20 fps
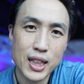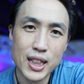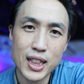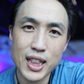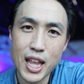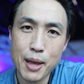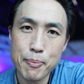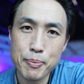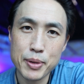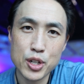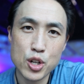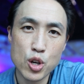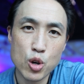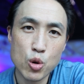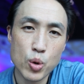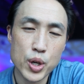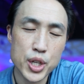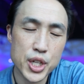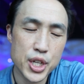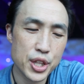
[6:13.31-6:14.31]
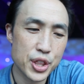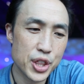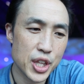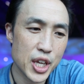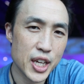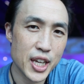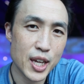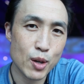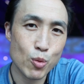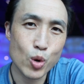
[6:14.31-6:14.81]
Let me know what you
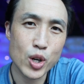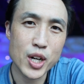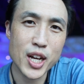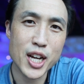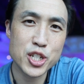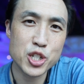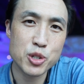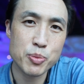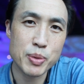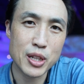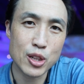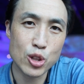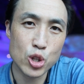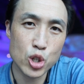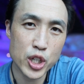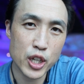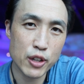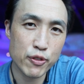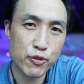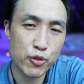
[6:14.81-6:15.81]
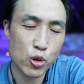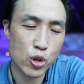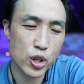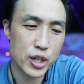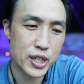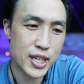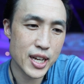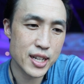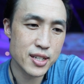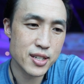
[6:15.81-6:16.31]
think and what I should be looking for
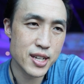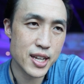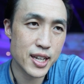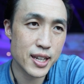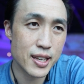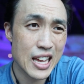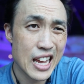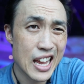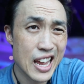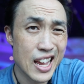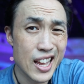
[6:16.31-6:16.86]
in testing.